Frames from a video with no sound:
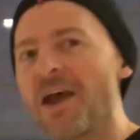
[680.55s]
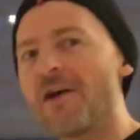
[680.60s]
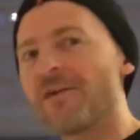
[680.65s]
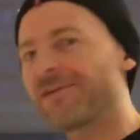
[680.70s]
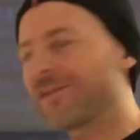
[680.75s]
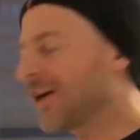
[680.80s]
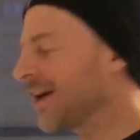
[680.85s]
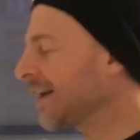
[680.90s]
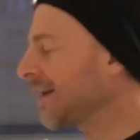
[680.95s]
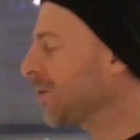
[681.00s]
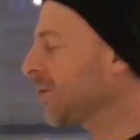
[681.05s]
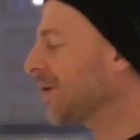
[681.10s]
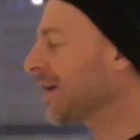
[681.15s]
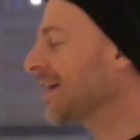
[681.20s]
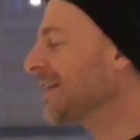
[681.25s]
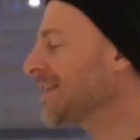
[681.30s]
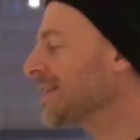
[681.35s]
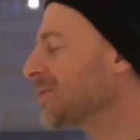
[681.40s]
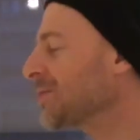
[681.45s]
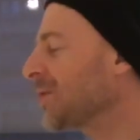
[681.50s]
finally, what I
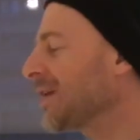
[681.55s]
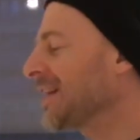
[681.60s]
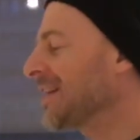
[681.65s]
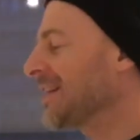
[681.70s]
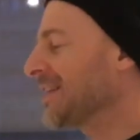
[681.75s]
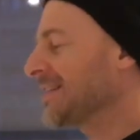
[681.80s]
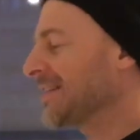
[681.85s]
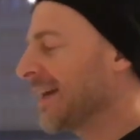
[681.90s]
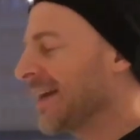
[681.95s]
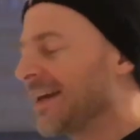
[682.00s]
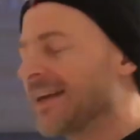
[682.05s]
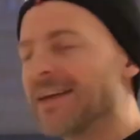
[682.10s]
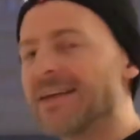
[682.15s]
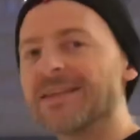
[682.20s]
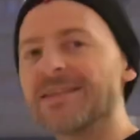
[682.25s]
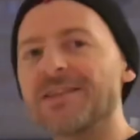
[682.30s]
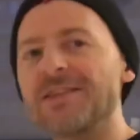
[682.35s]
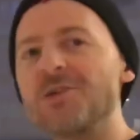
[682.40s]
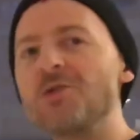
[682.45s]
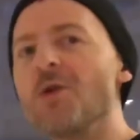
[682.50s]
just wanted to say
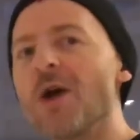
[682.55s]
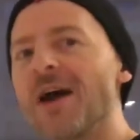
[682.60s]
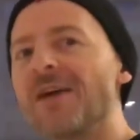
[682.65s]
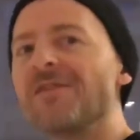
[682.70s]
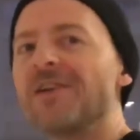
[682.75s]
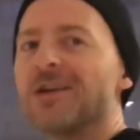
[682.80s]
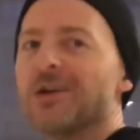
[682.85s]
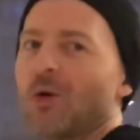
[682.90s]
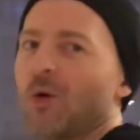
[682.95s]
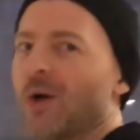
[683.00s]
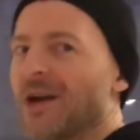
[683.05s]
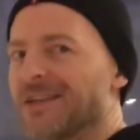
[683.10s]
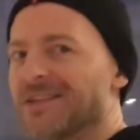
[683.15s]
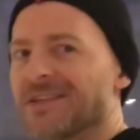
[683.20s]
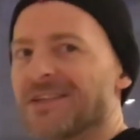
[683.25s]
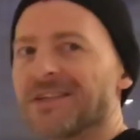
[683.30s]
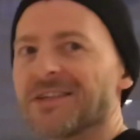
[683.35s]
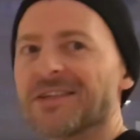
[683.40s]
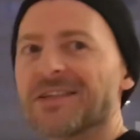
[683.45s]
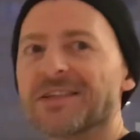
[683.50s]
is, do you have any
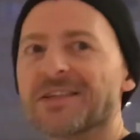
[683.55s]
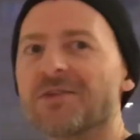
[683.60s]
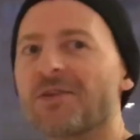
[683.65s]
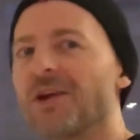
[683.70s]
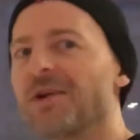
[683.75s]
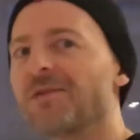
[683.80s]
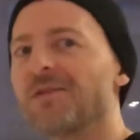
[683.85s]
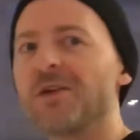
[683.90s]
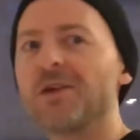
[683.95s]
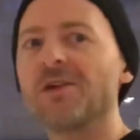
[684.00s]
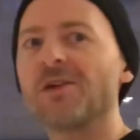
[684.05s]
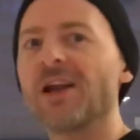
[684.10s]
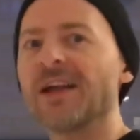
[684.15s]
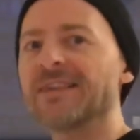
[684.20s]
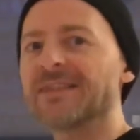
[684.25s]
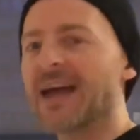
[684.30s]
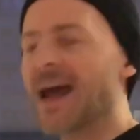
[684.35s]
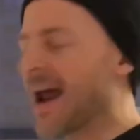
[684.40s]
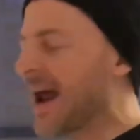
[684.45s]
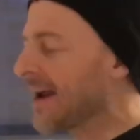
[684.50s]
questions? Is there anything you'd
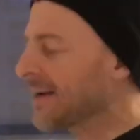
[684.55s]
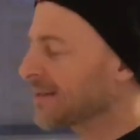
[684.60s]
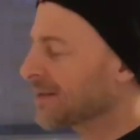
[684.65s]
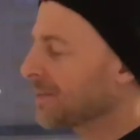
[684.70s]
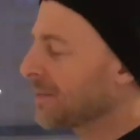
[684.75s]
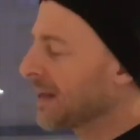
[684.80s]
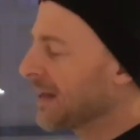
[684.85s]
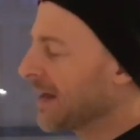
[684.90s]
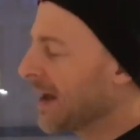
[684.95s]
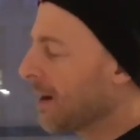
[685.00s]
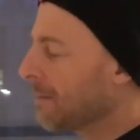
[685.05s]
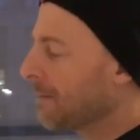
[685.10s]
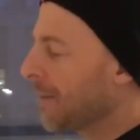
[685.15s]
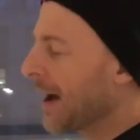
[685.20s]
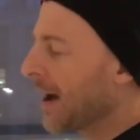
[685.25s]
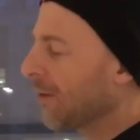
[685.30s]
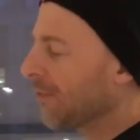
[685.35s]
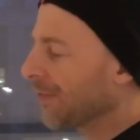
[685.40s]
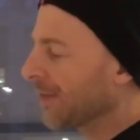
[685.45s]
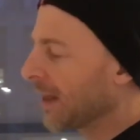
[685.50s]
like to ask me
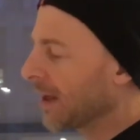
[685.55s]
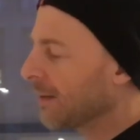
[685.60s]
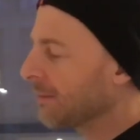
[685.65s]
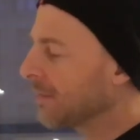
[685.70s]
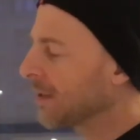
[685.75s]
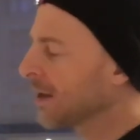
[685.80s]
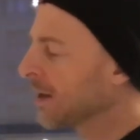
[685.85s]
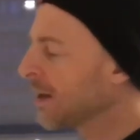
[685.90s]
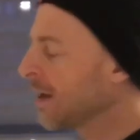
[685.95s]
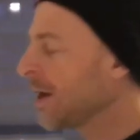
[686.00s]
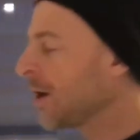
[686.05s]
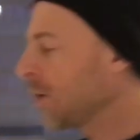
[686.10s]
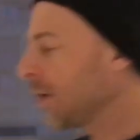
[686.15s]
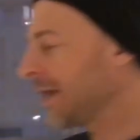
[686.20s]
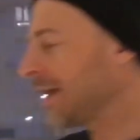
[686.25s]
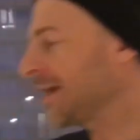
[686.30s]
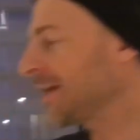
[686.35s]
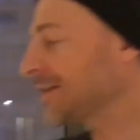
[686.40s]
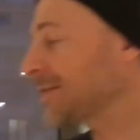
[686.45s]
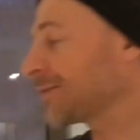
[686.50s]
about them?
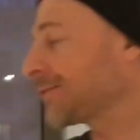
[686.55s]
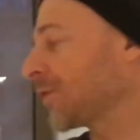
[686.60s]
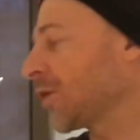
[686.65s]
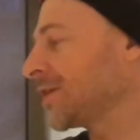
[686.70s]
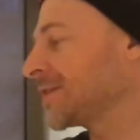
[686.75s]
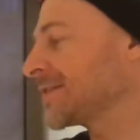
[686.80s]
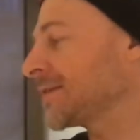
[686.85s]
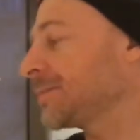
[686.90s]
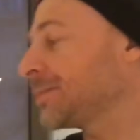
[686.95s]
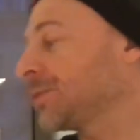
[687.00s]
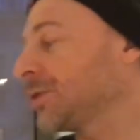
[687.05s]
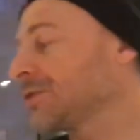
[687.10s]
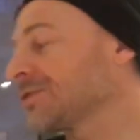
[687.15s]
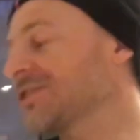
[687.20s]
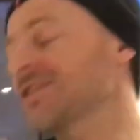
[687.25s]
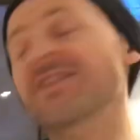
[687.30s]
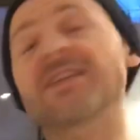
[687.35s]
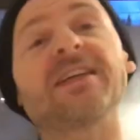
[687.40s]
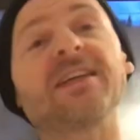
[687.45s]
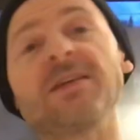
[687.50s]
It's very simple.
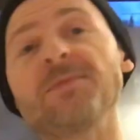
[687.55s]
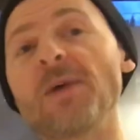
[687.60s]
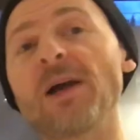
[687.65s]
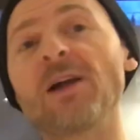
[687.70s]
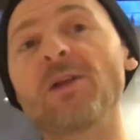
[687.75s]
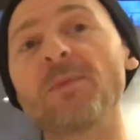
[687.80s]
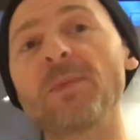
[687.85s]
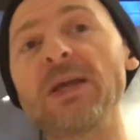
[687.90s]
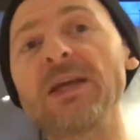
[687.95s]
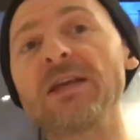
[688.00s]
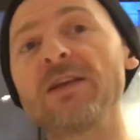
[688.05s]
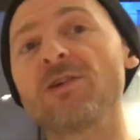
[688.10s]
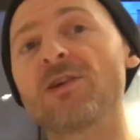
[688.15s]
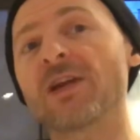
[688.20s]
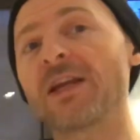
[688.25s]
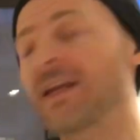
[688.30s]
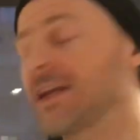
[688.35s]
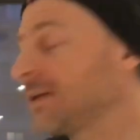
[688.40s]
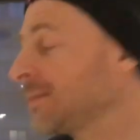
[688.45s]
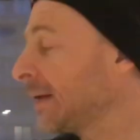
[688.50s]
Just email me. You
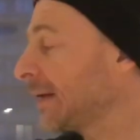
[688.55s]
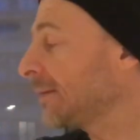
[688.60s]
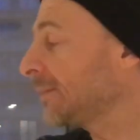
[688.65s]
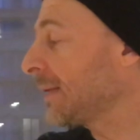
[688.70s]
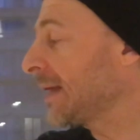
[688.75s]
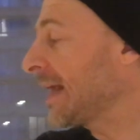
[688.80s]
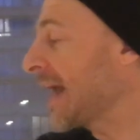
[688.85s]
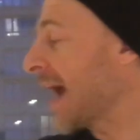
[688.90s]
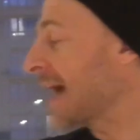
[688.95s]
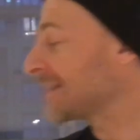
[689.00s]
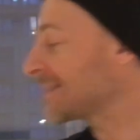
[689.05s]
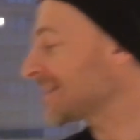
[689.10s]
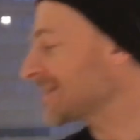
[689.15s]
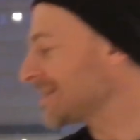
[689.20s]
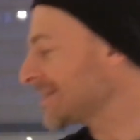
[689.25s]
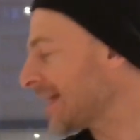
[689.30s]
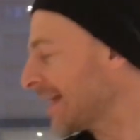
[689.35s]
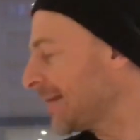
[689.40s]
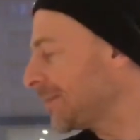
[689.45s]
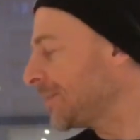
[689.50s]
can email me
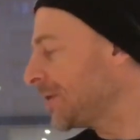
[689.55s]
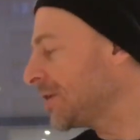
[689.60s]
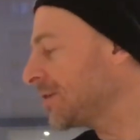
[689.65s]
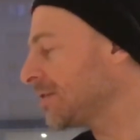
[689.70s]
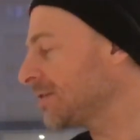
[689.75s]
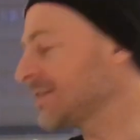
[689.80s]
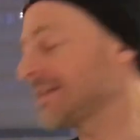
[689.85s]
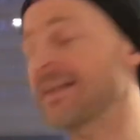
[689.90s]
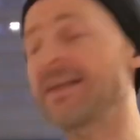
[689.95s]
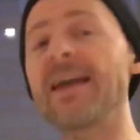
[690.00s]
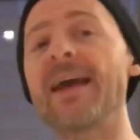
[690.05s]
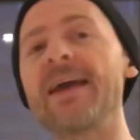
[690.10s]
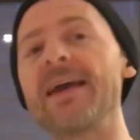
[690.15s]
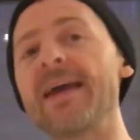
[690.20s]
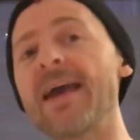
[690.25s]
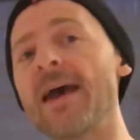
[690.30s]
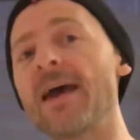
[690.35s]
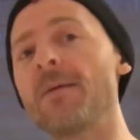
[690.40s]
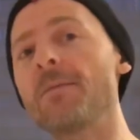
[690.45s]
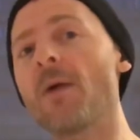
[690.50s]
at Damien,
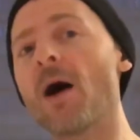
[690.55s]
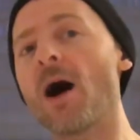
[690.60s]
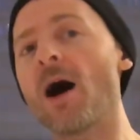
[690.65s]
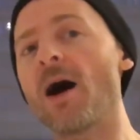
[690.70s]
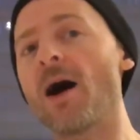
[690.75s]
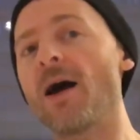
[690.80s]
D-A-M-I-E-N-B,